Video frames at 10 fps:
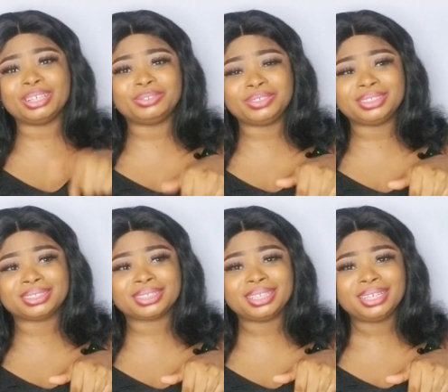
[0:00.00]
outfit,
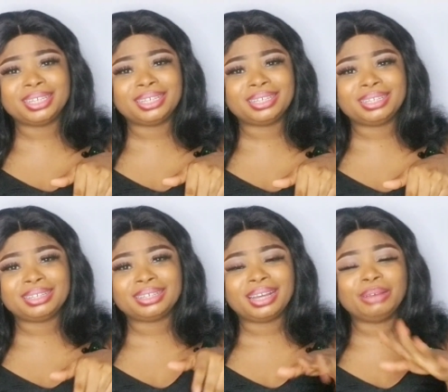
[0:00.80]

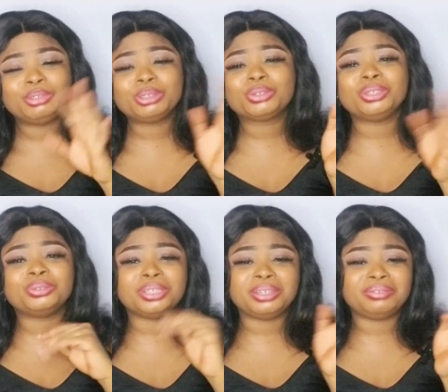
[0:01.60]
I'm just going
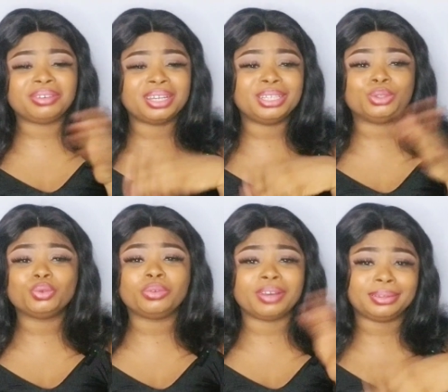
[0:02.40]
to give her a
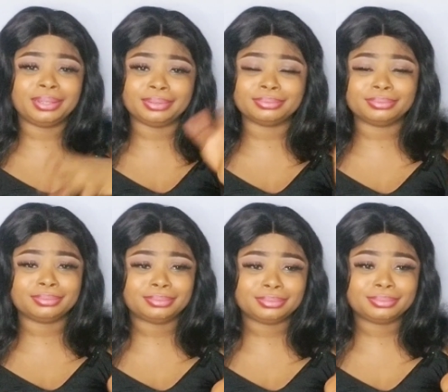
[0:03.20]
two of them.
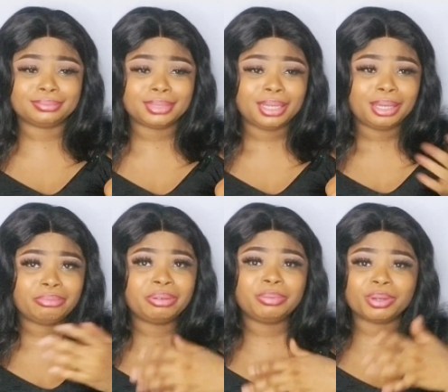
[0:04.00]

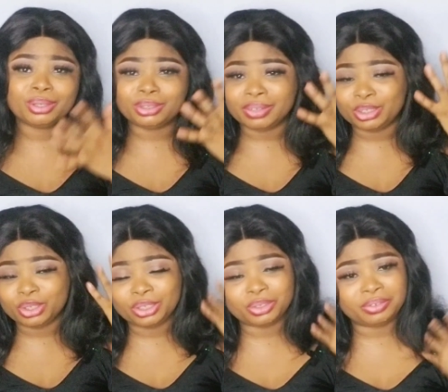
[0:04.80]
Maybe because of her
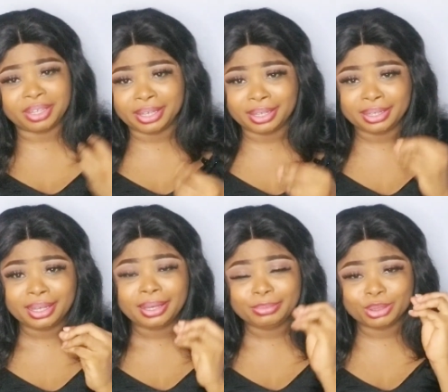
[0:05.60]
choice of hair
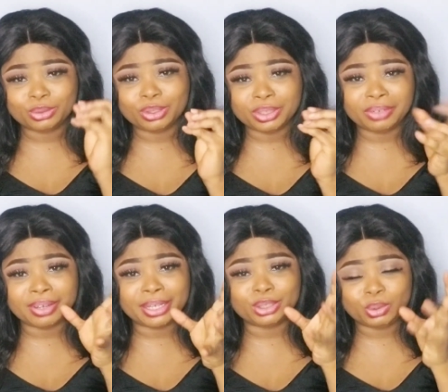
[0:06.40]
just going to give
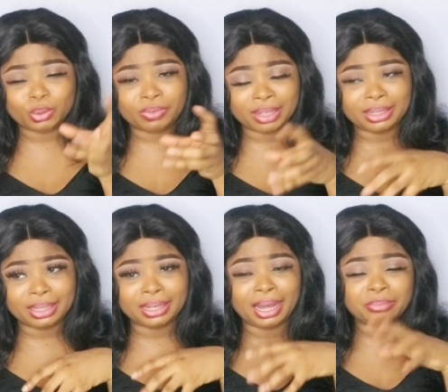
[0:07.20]
her a 2 over
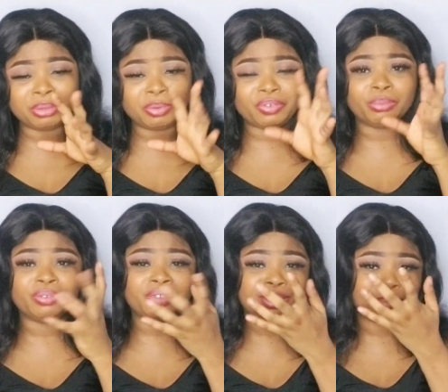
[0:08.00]
10. And maybe from the
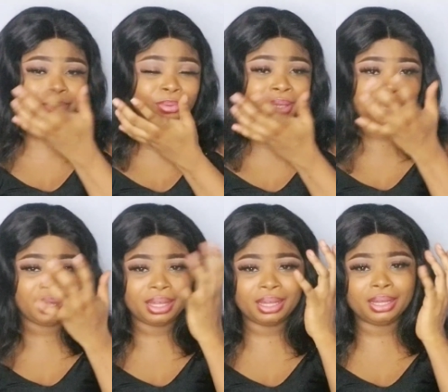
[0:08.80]
visible
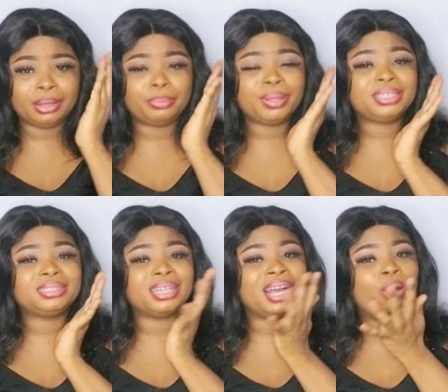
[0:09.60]
uh, uh,
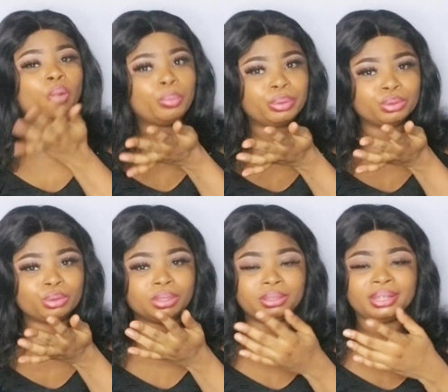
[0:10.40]
places that are
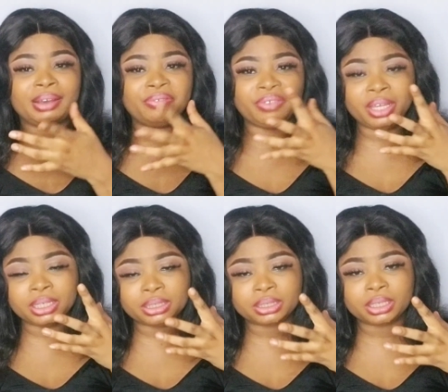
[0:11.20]
open in her
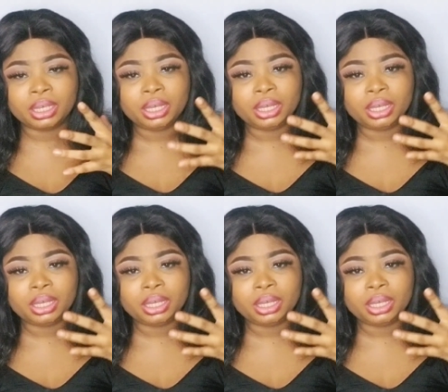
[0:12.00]
face,